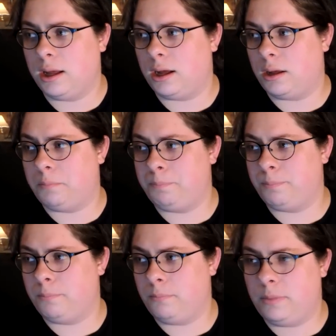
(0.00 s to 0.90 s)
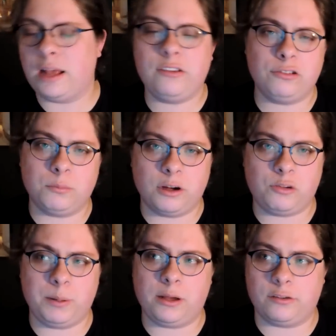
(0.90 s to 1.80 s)
Um, not so
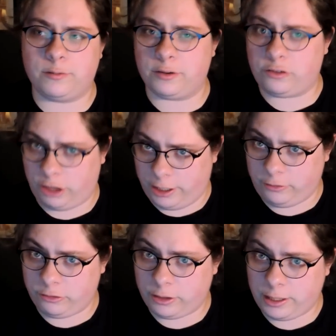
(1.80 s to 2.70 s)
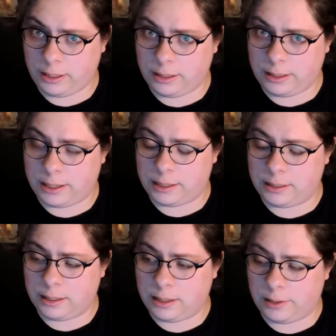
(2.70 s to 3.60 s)
much because of the changes that
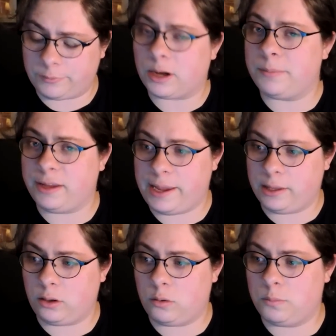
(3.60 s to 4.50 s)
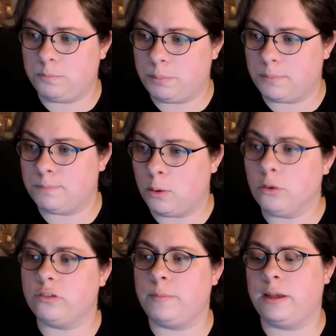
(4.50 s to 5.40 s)
that have come to Halo, but
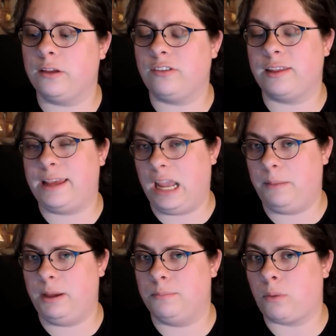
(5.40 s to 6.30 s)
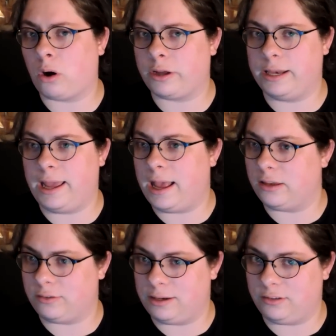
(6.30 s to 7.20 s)
mostly because of the gaming market
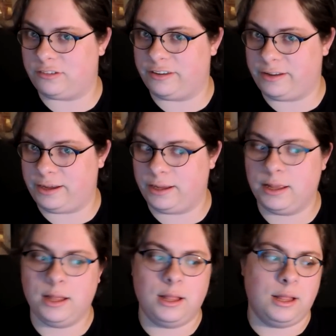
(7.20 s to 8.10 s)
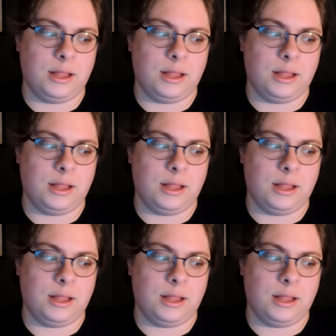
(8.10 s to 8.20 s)
as it is today